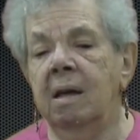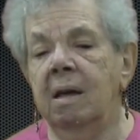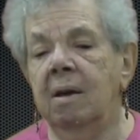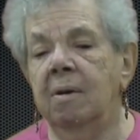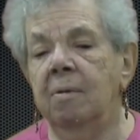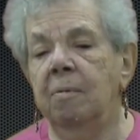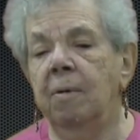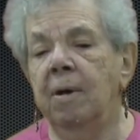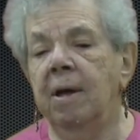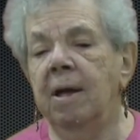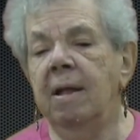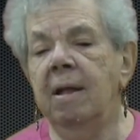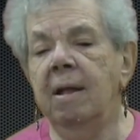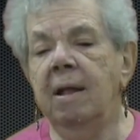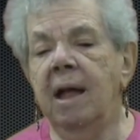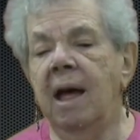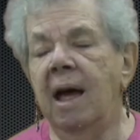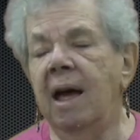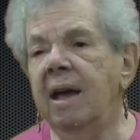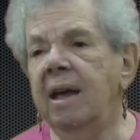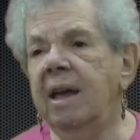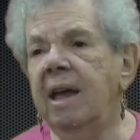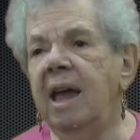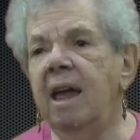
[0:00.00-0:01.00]
well,
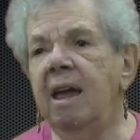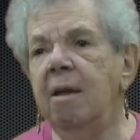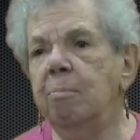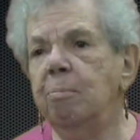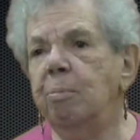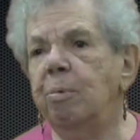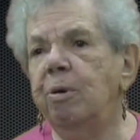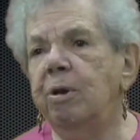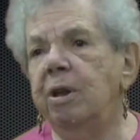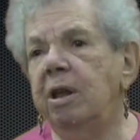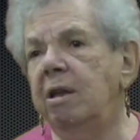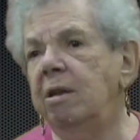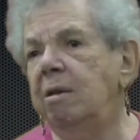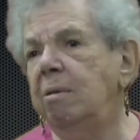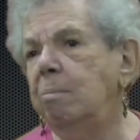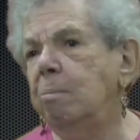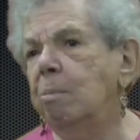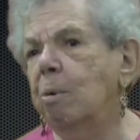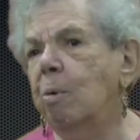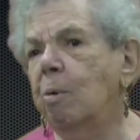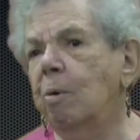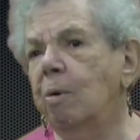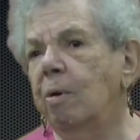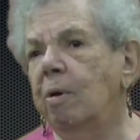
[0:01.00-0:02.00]
I can't put any
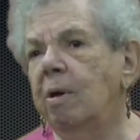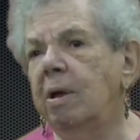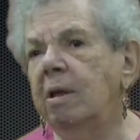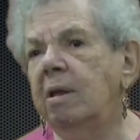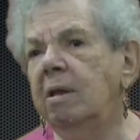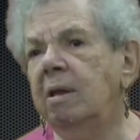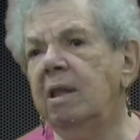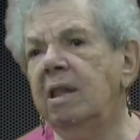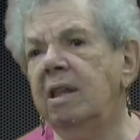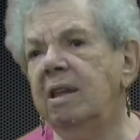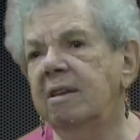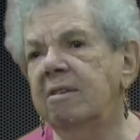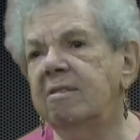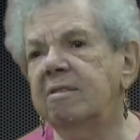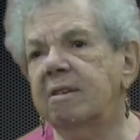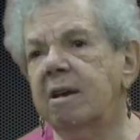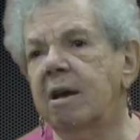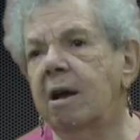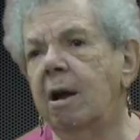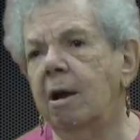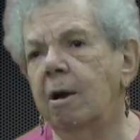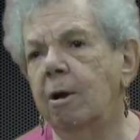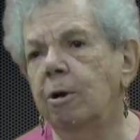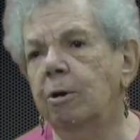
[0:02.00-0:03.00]
more in this
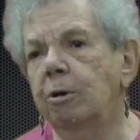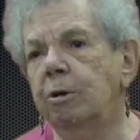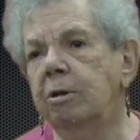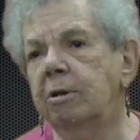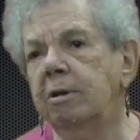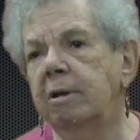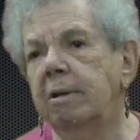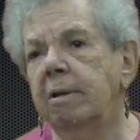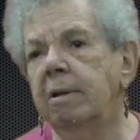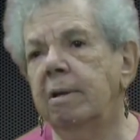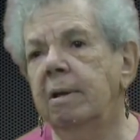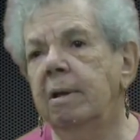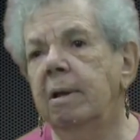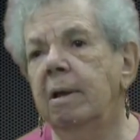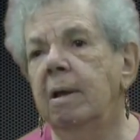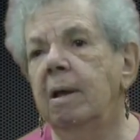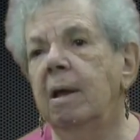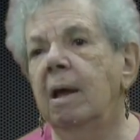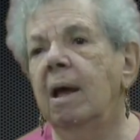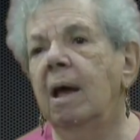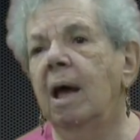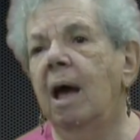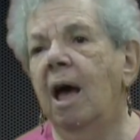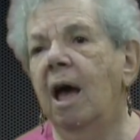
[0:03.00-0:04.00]
cart.
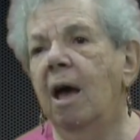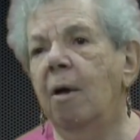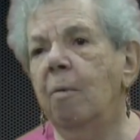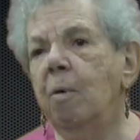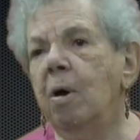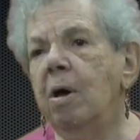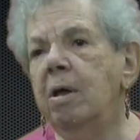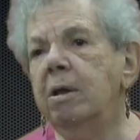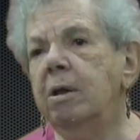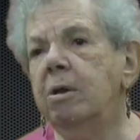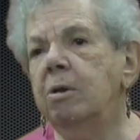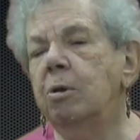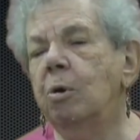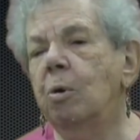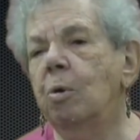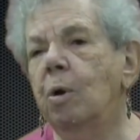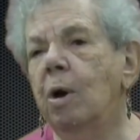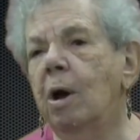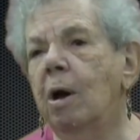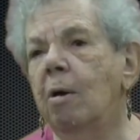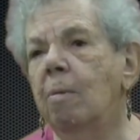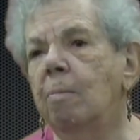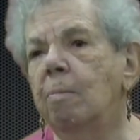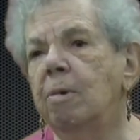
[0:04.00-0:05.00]
I want to know
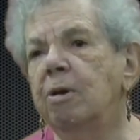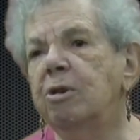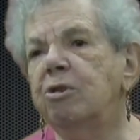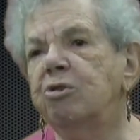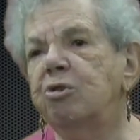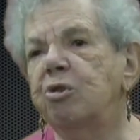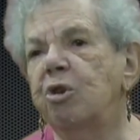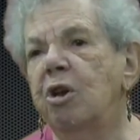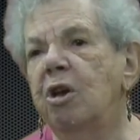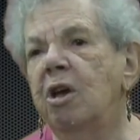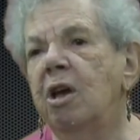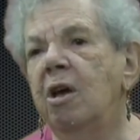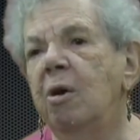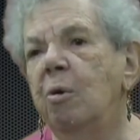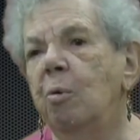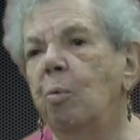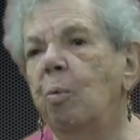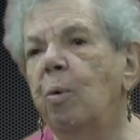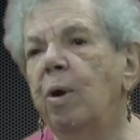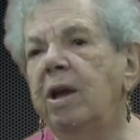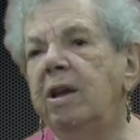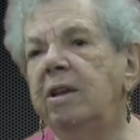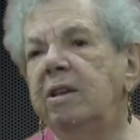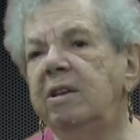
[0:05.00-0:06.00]
how much
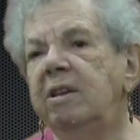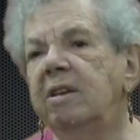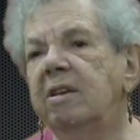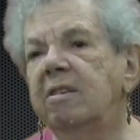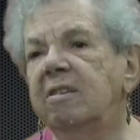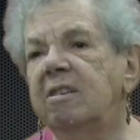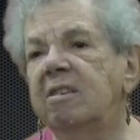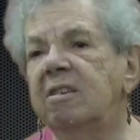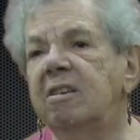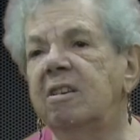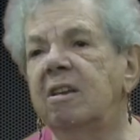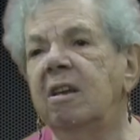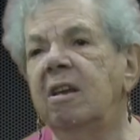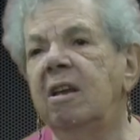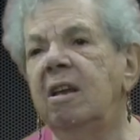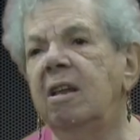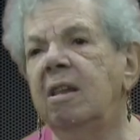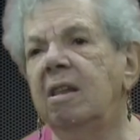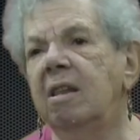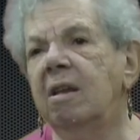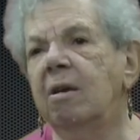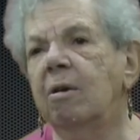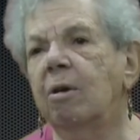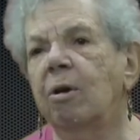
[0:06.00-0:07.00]
weight is
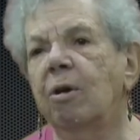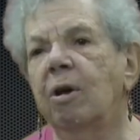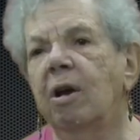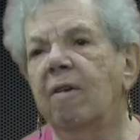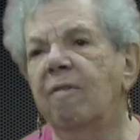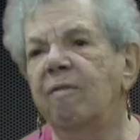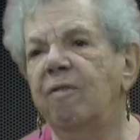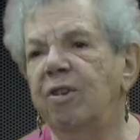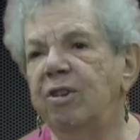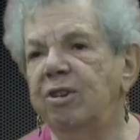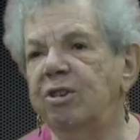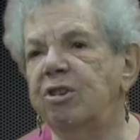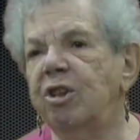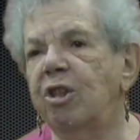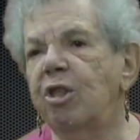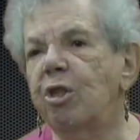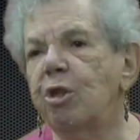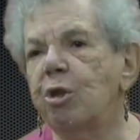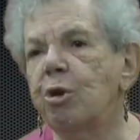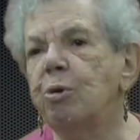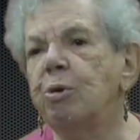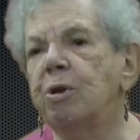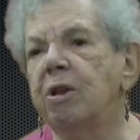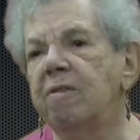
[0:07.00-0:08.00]
in there if it's the
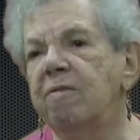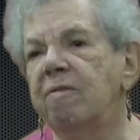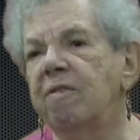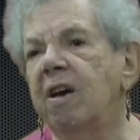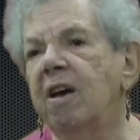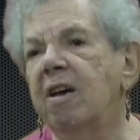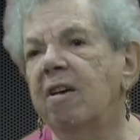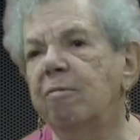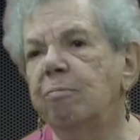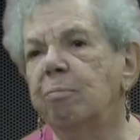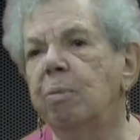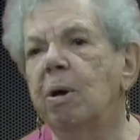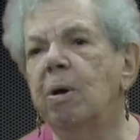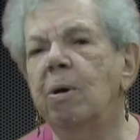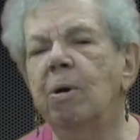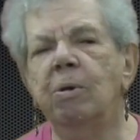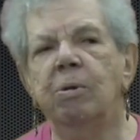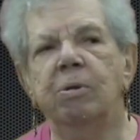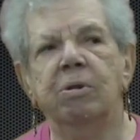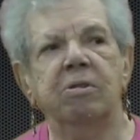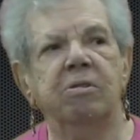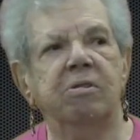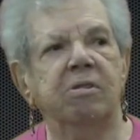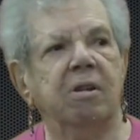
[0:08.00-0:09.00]
35
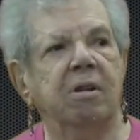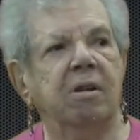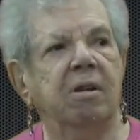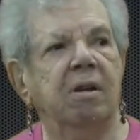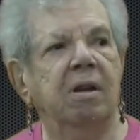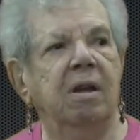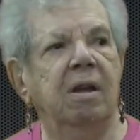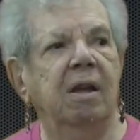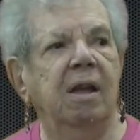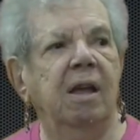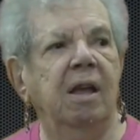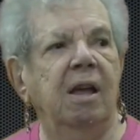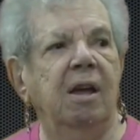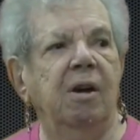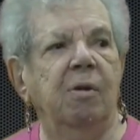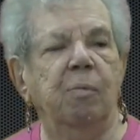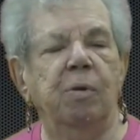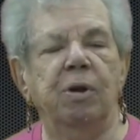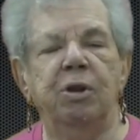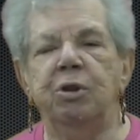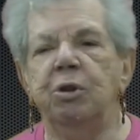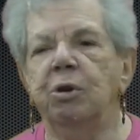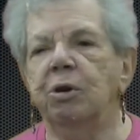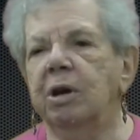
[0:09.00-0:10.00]
pounds.
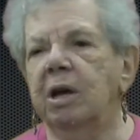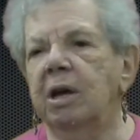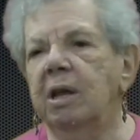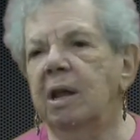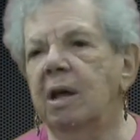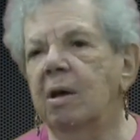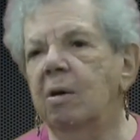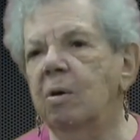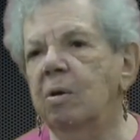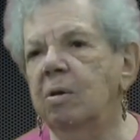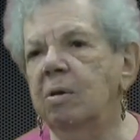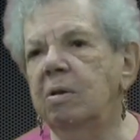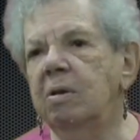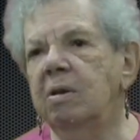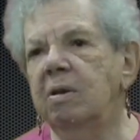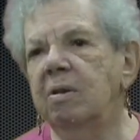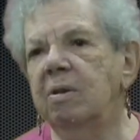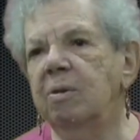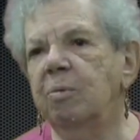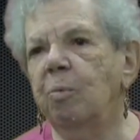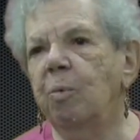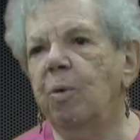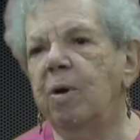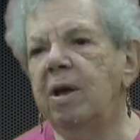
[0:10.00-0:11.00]
We took it out
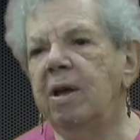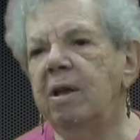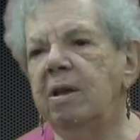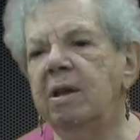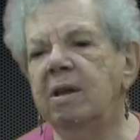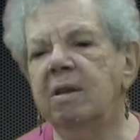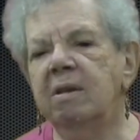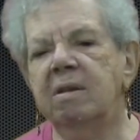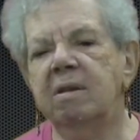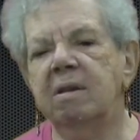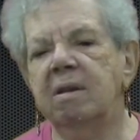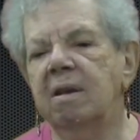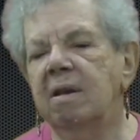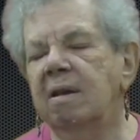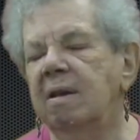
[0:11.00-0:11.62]
and weighed it.